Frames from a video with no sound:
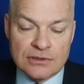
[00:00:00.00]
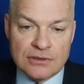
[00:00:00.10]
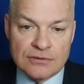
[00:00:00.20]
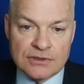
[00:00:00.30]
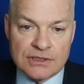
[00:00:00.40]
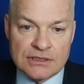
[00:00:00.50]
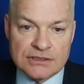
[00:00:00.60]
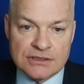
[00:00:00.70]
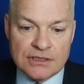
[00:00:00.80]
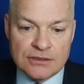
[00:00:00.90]
Don't think
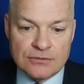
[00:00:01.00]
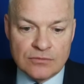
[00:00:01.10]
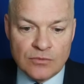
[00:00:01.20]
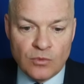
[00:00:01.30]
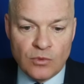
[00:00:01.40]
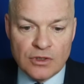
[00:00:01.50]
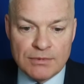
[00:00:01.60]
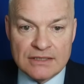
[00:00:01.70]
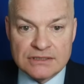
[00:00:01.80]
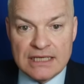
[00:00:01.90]
so. What
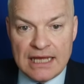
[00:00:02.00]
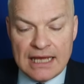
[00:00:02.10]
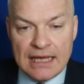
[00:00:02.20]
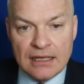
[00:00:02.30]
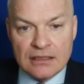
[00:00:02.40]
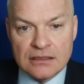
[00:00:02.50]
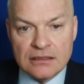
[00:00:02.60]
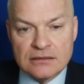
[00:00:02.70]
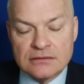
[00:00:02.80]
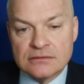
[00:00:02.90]
about an
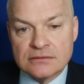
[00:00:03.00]
L?